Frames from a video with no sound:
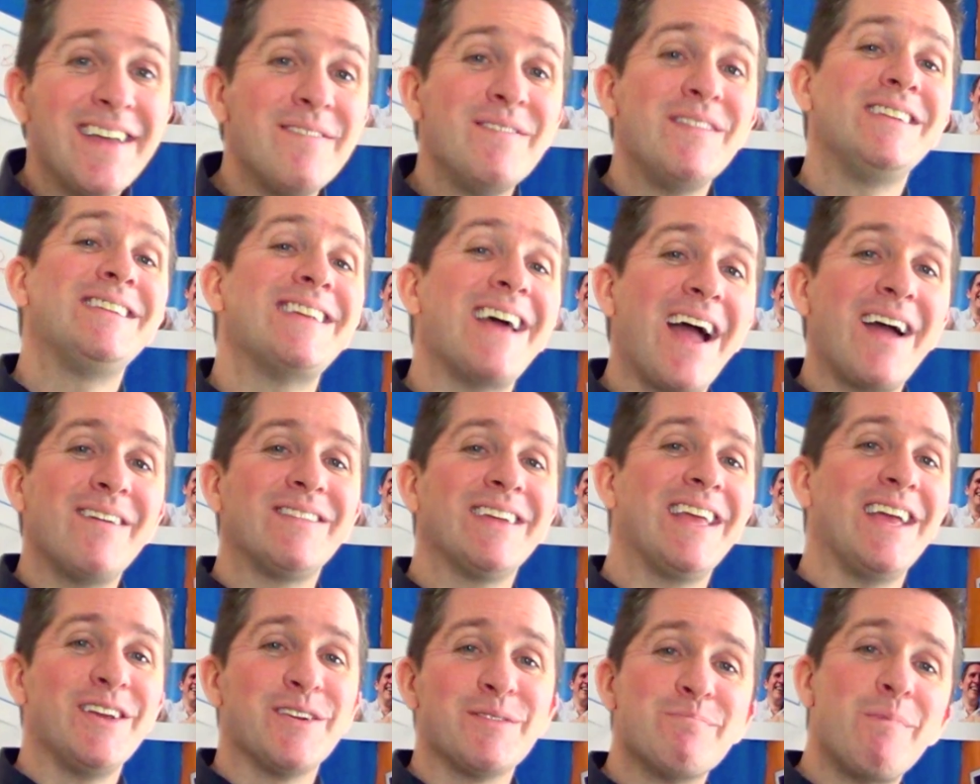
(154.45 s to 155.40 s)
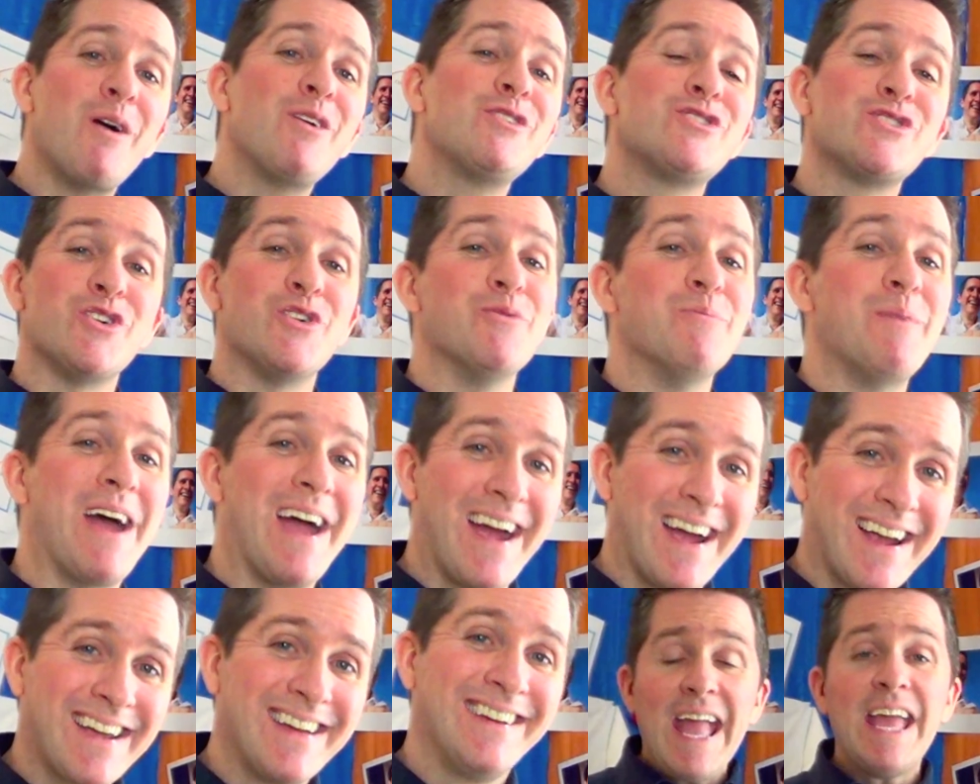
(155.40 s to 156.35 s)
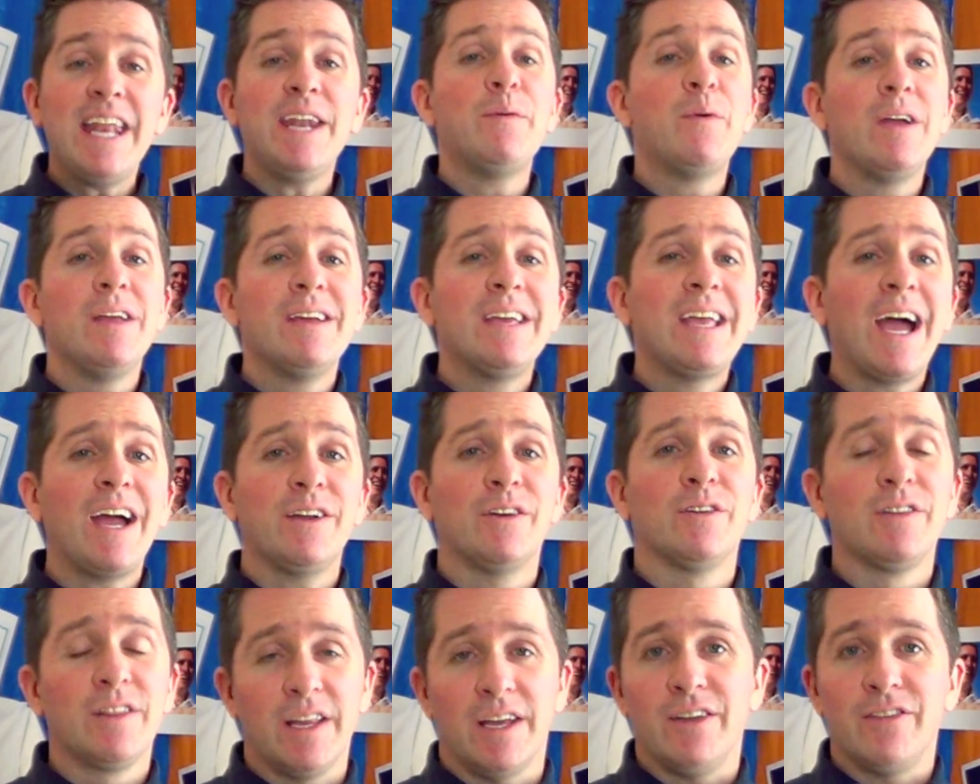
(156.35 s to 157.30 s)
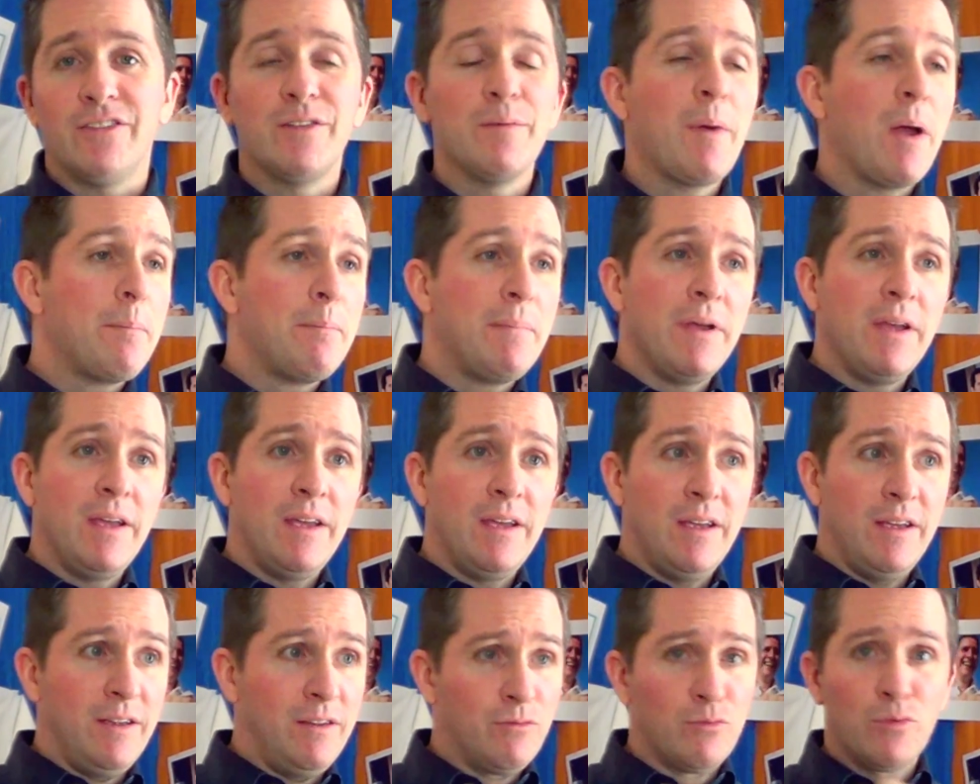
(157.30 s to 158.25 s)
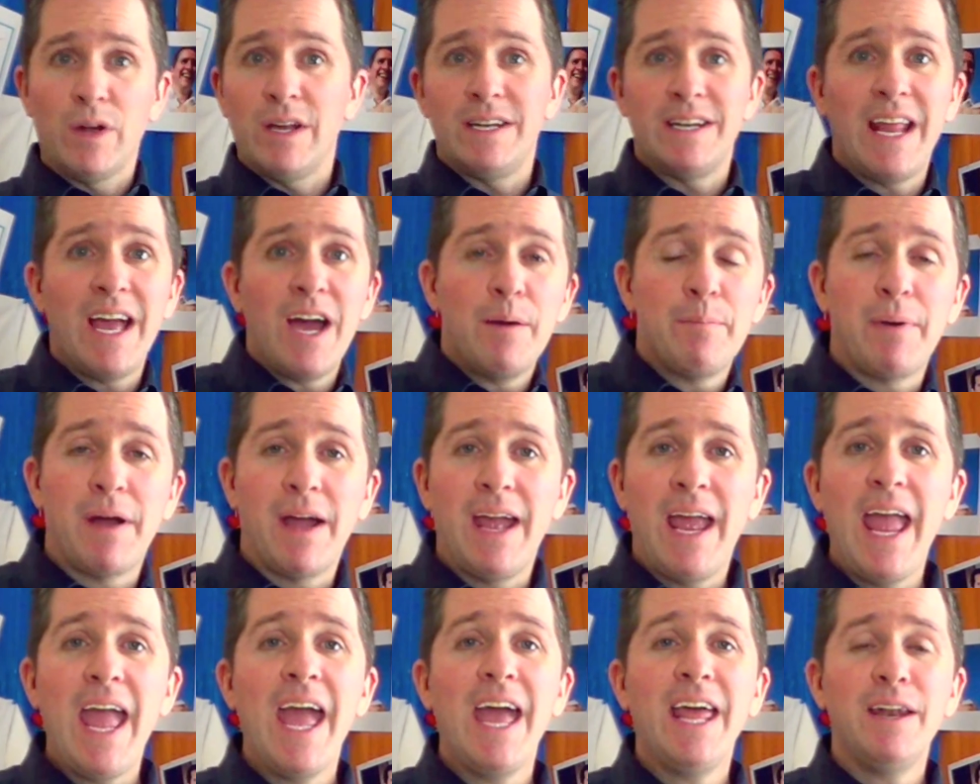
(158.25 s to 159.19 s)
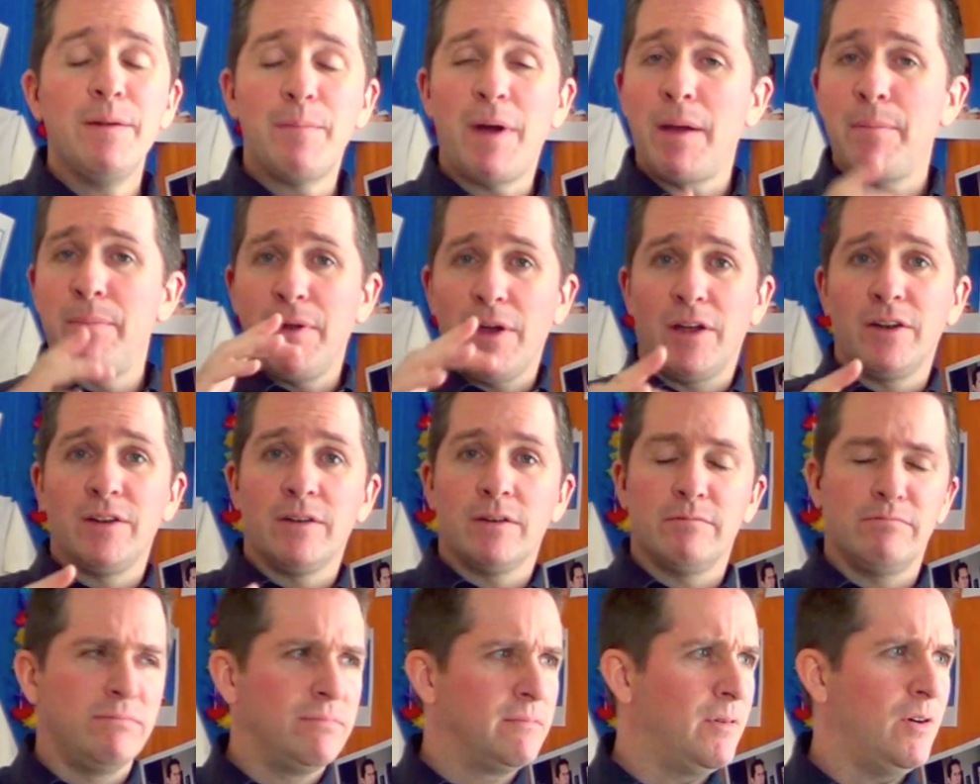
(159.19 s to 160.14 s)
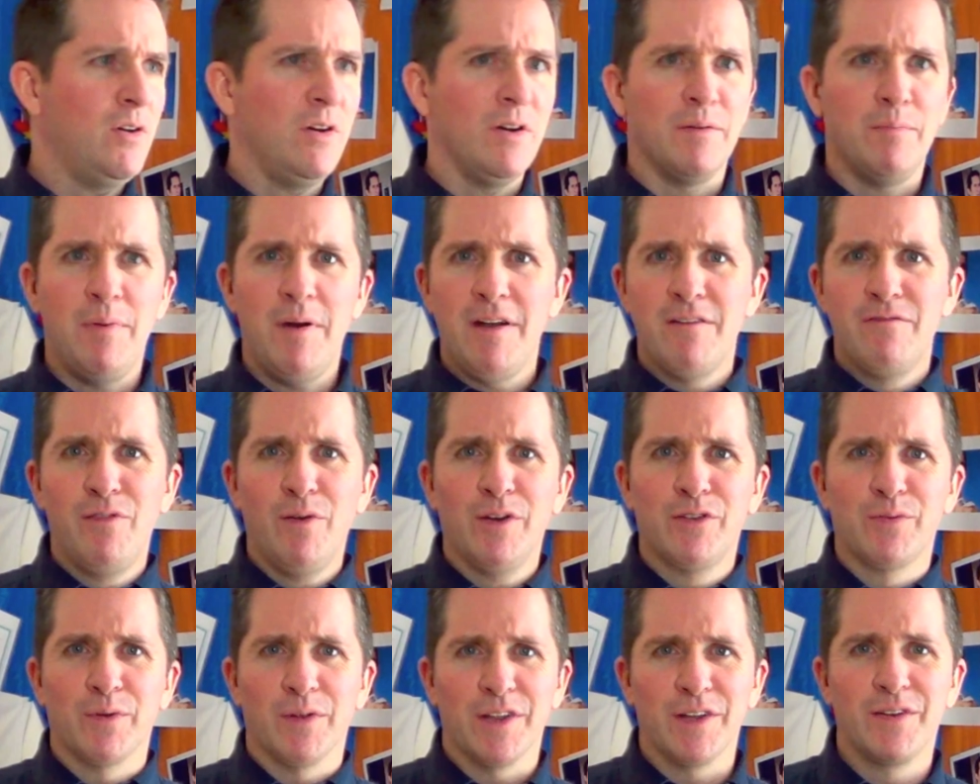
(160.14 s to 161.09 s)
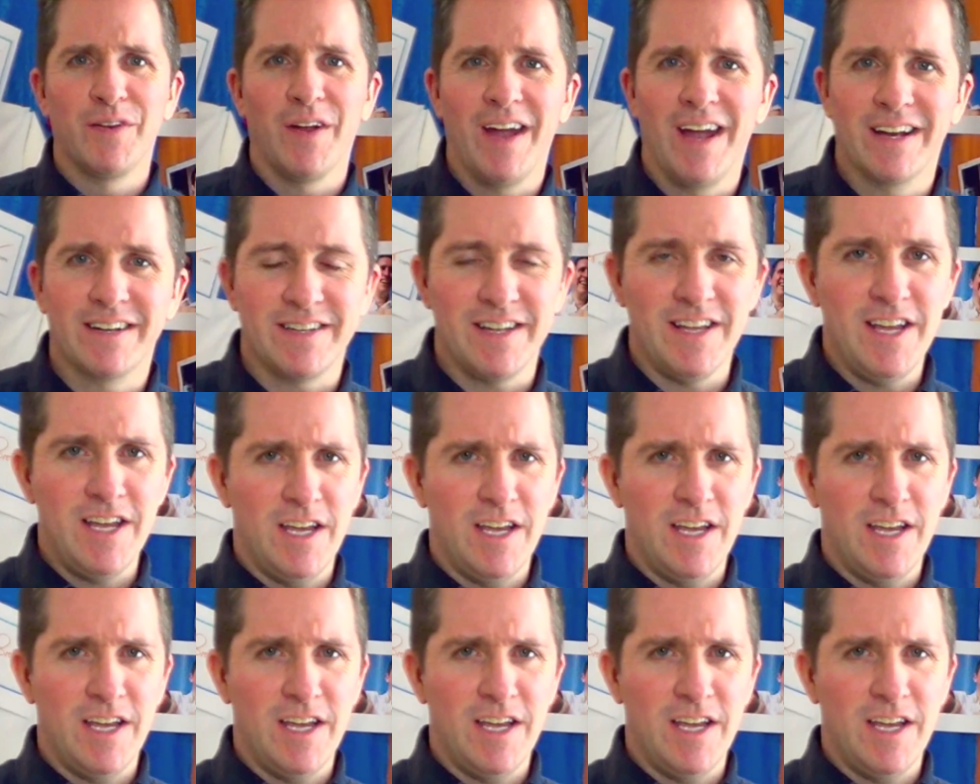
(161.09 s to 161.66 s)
Give you time to get your mojo back. Anyway, you got your list. It might be written out by hand, it might be on your, my voice really cracked.